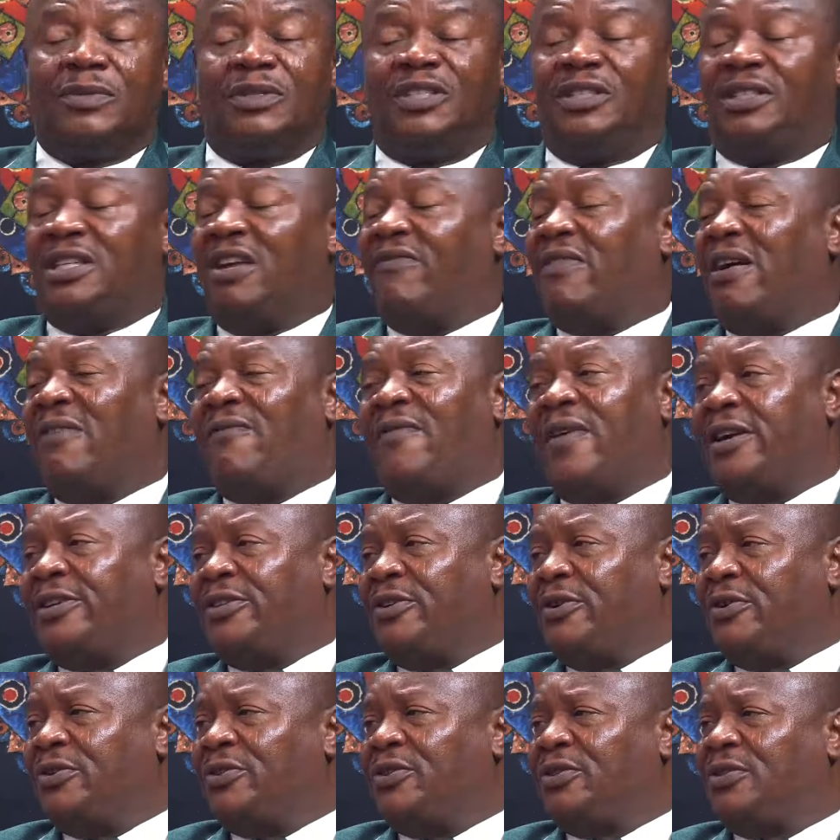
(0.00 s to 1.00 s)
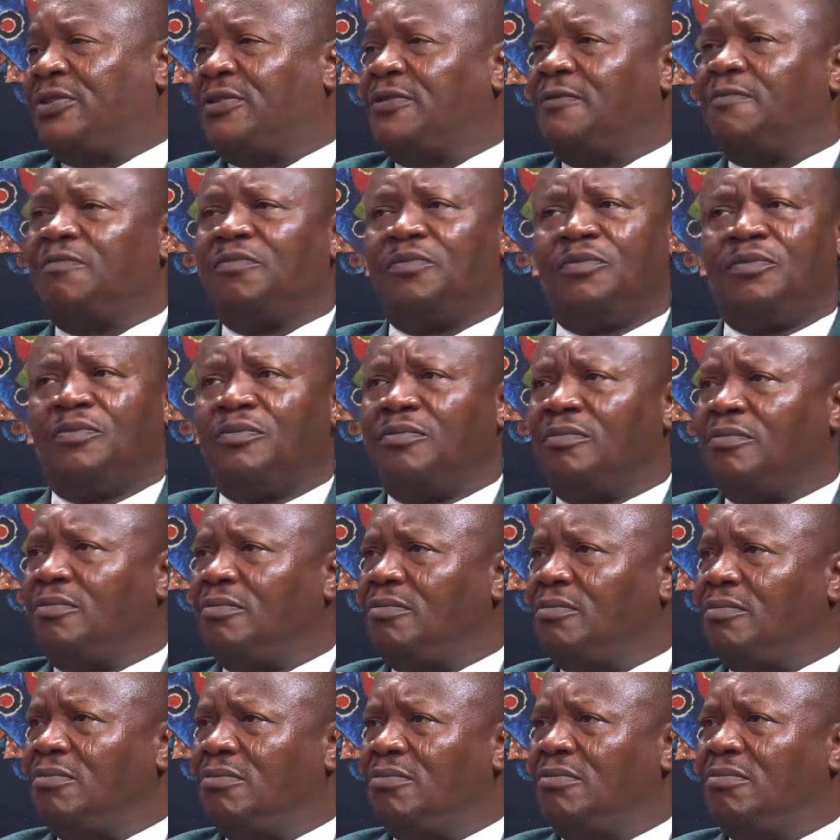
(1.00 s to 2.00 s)
Several factors.
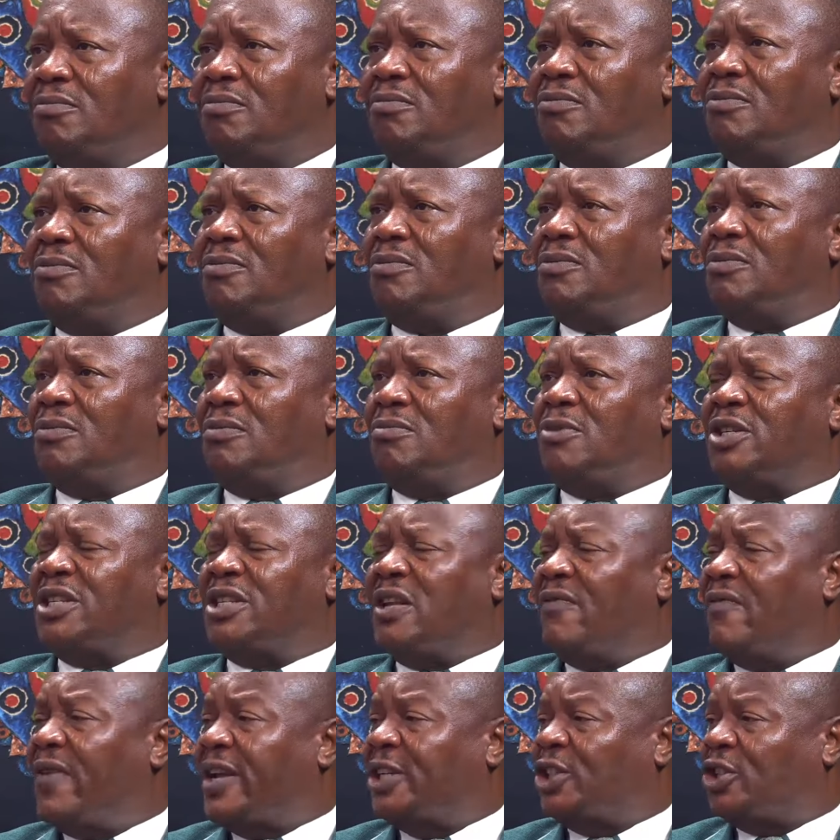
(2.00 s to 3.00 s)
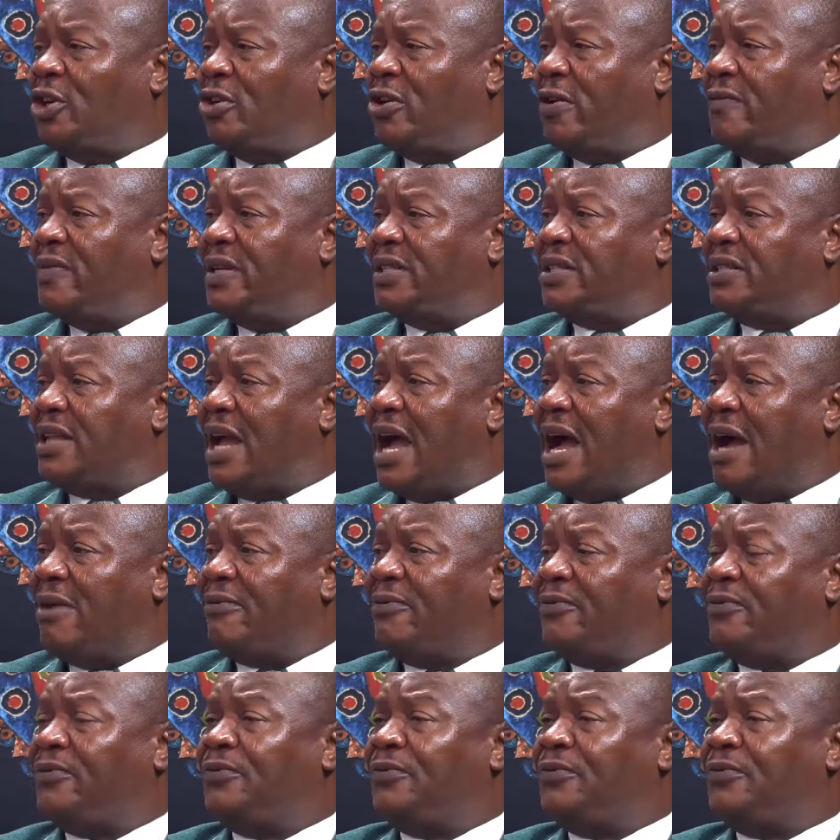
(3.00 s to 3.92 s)
Motivation of the staff.